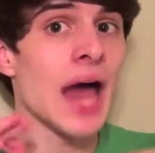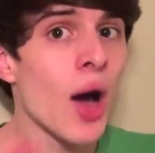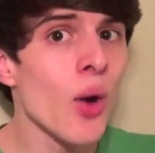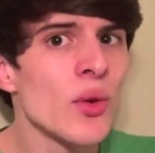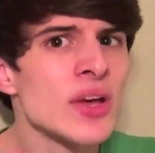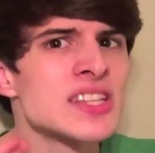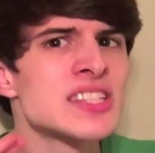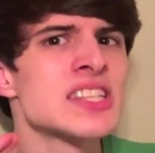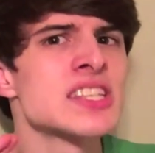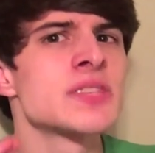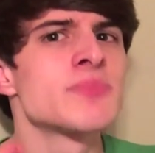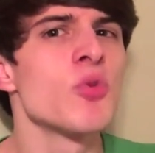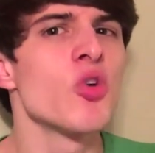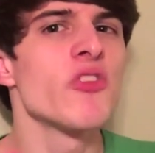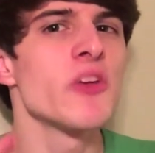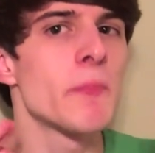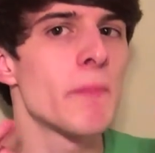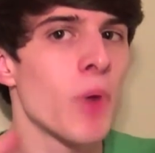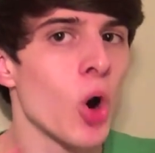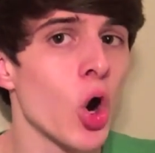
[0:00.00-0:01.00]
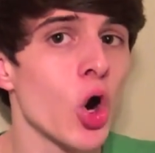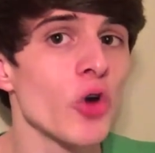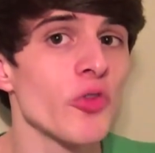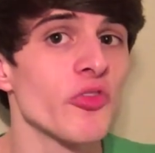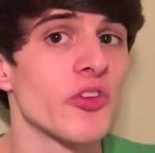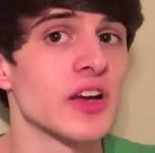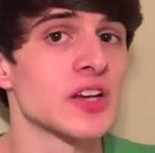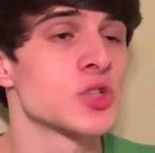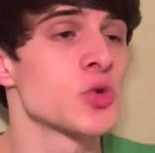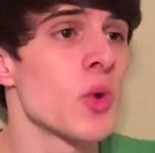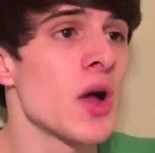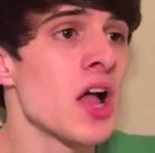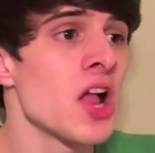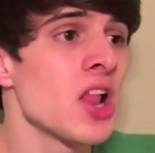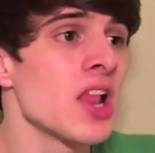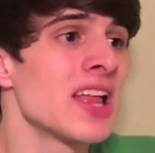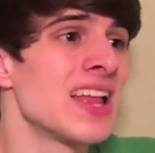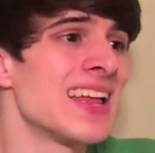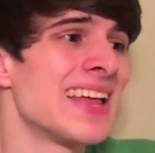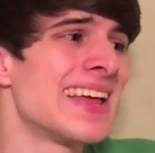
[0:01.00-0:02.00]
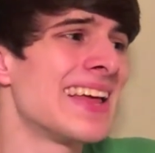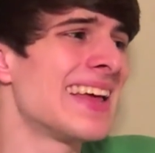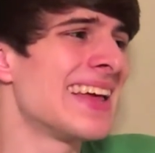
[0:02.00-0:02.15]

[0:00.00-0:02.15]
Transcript: Now, is this movie perfect? Well,